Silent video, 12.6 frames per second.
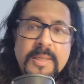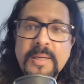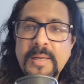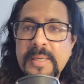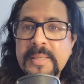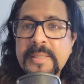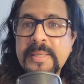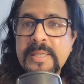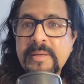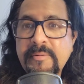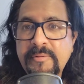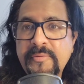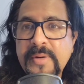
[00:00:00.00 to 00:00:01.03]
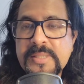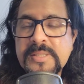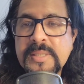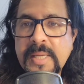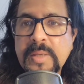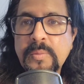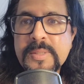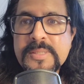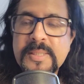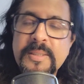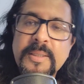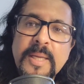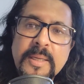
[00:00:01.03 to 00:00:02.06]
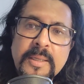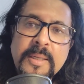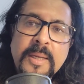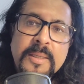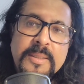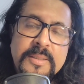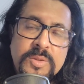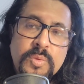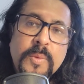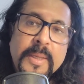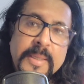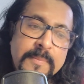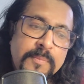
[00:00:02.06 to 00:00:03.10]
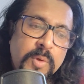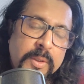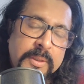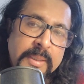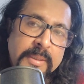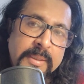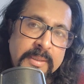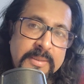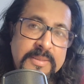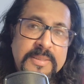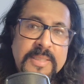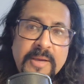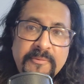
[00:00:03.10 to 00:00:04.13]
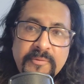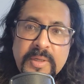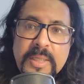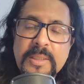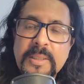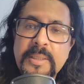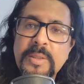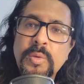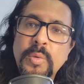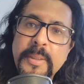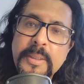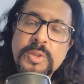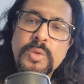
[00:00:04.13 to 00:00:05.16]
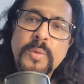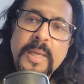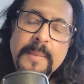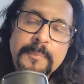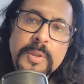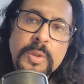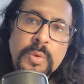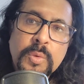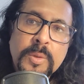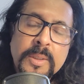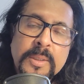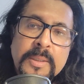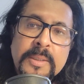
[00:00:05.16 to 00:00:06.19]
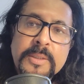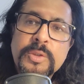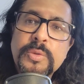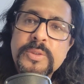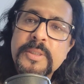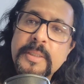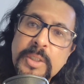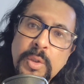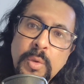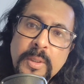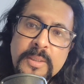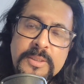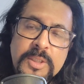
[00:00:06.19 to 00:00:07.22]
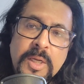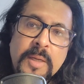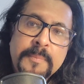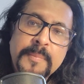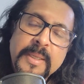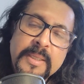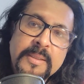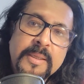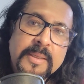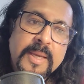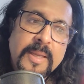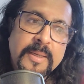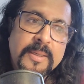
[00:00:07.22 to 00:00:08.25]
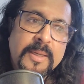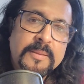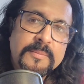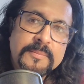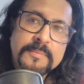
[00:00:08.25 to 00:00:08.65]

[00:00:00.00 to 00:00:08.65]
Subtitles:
Learning French language in Canada is very important. It is definitely going to help you to secure a job in Canada.